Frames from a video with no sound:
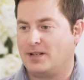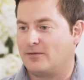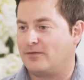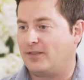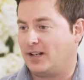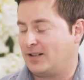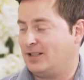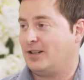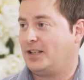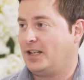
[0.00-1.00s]
are very
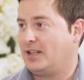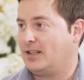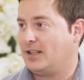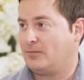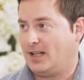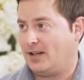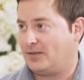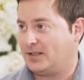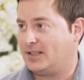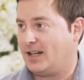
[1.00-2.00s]
lucky that we have
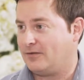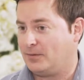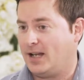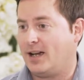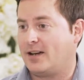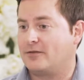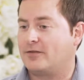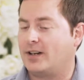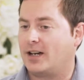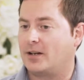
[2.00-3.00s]
the staff we have.
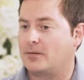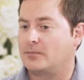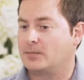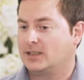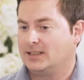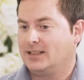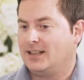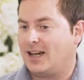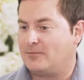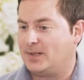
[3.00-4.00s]

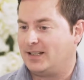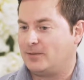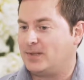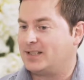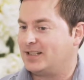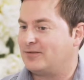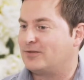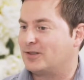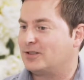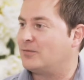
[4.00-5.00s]
I've been in the business
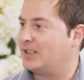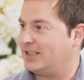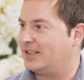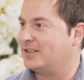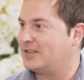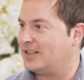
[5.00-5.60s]
for 20 years